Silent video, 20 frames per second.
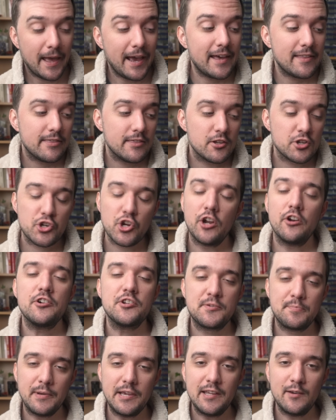And the shutter
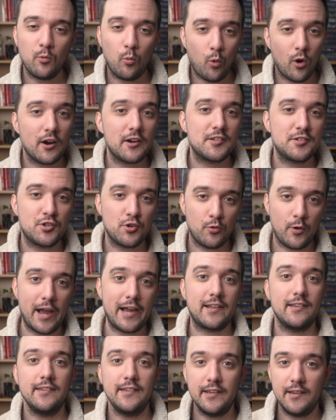speed works
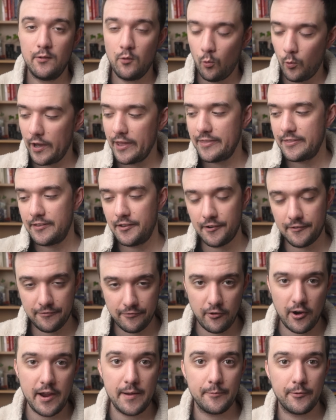directly with your
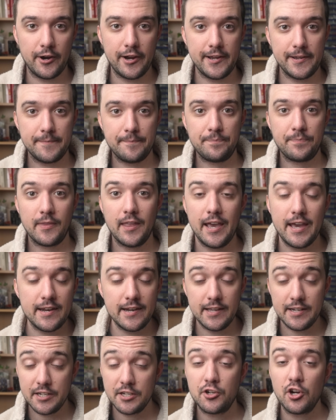frame rate, and
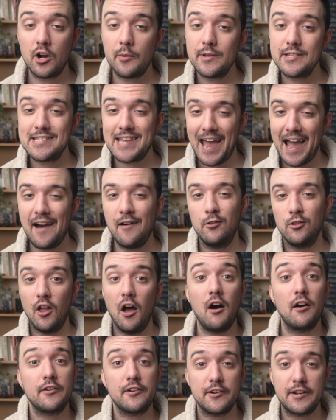it determines how
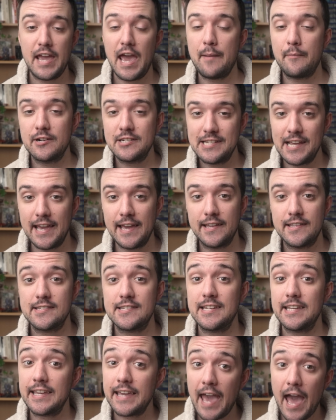long your camera takes
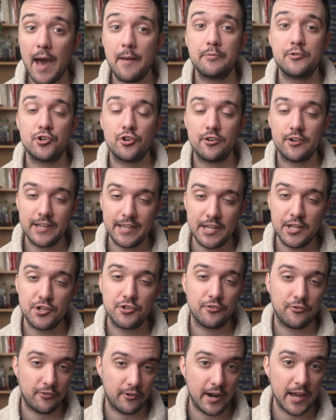to capture
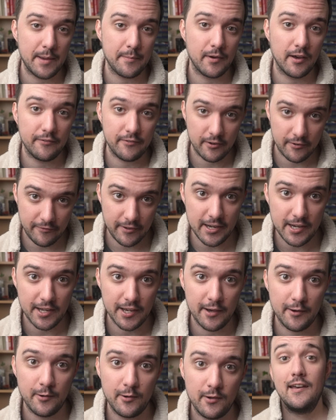each frame of your
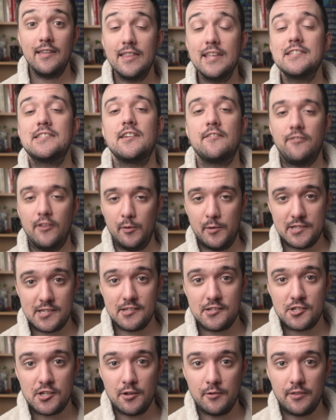video. This
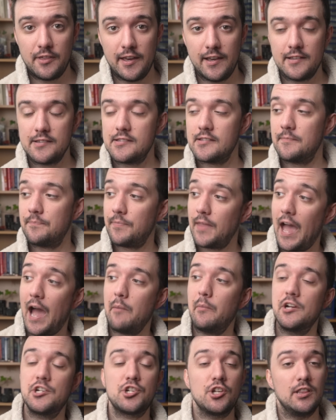influences two things, how
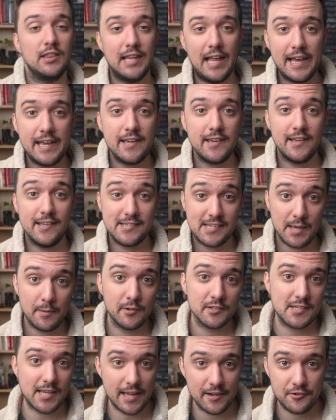much light is
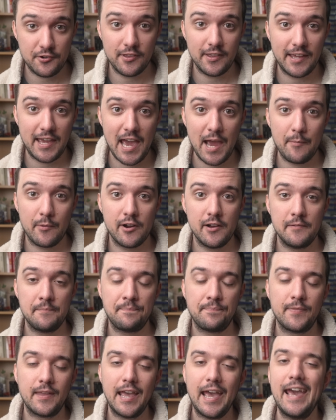able to enter the camera,
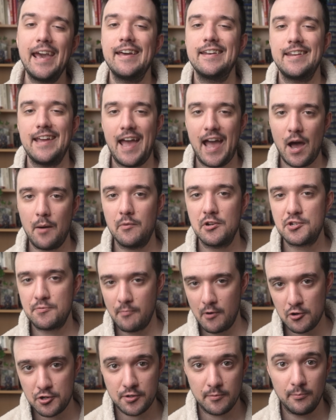and how much
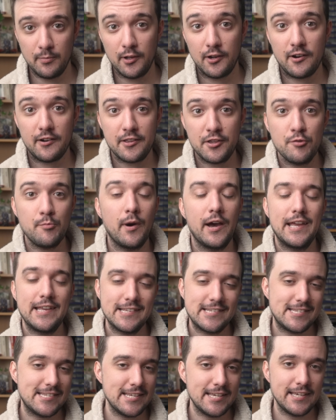motion blur you
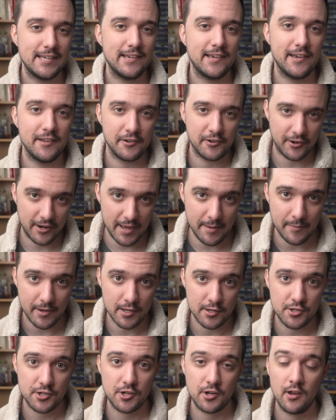might see in your
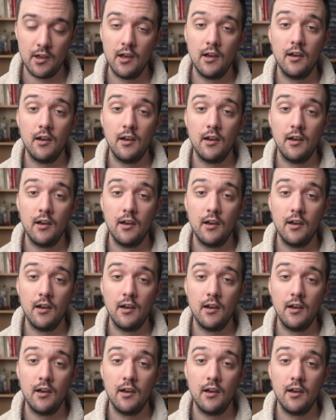image.